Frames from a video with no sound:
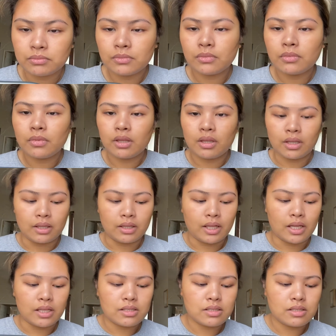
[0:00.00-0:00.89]
And
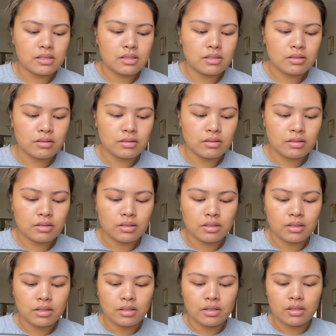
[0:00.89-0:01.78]
that's
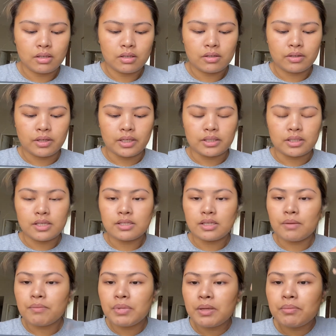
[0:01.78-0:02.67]
crazy.
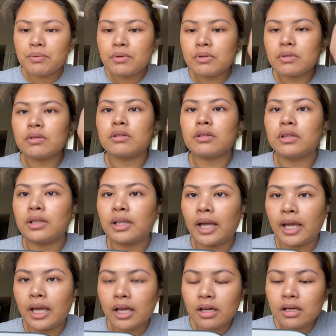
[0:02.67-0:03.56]
Some people
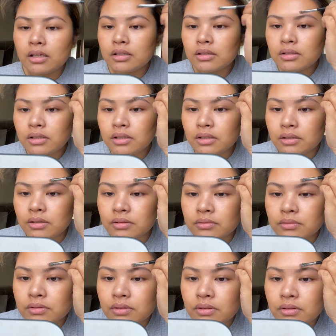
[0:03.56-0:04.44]
like, you know,
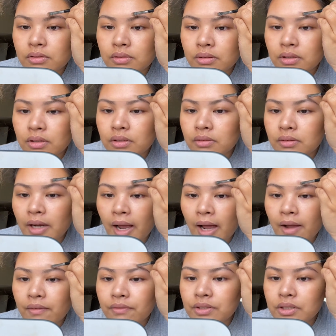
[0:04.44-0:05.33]
you don't
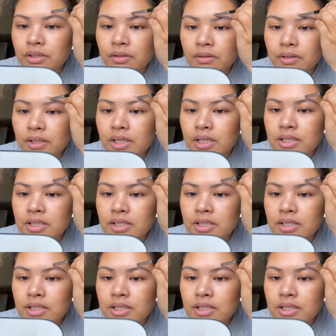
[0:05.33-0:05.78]
have to do this.